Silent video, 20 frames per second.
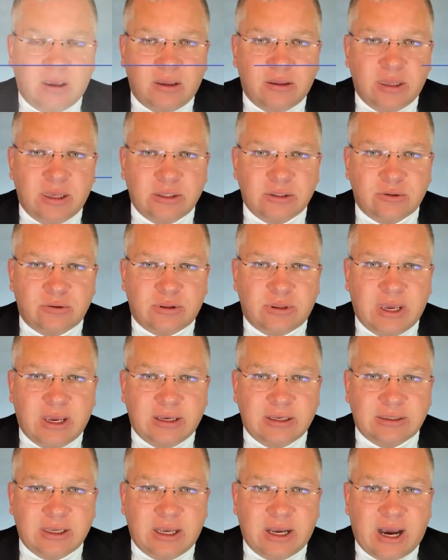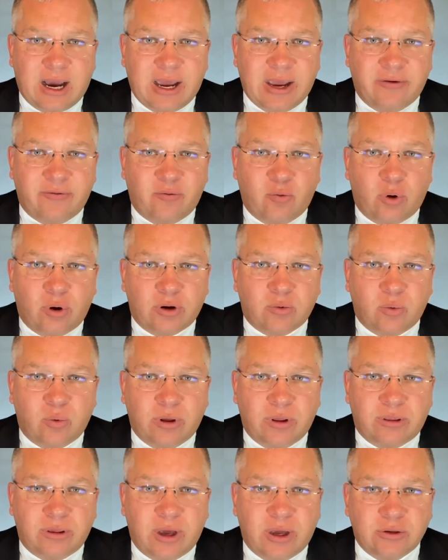These are things that I have worked
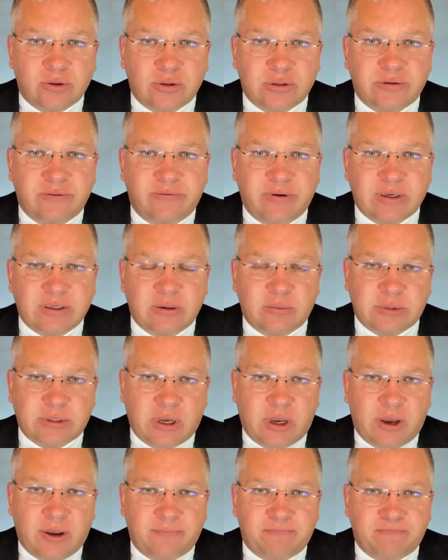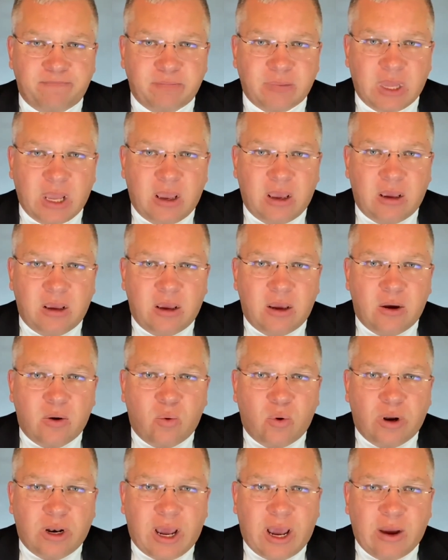with hundreds of victims on.
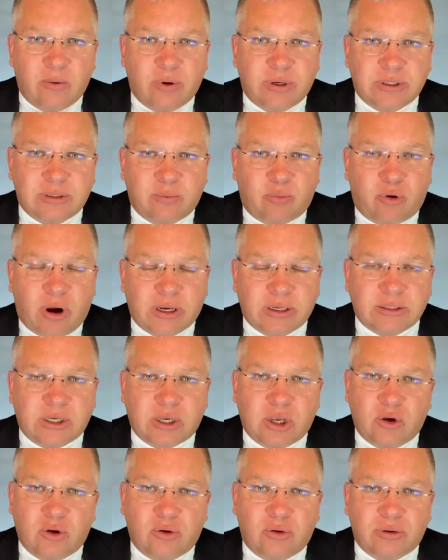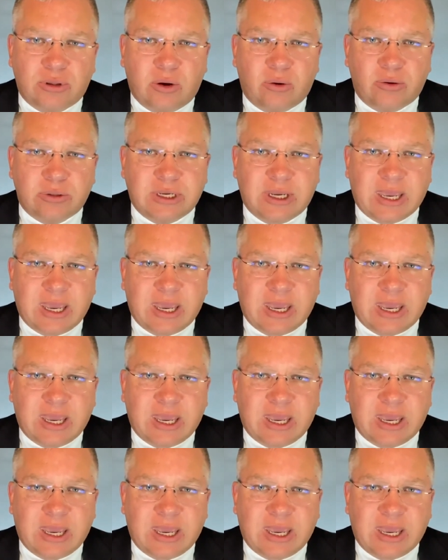When I was a prosecutor, there was a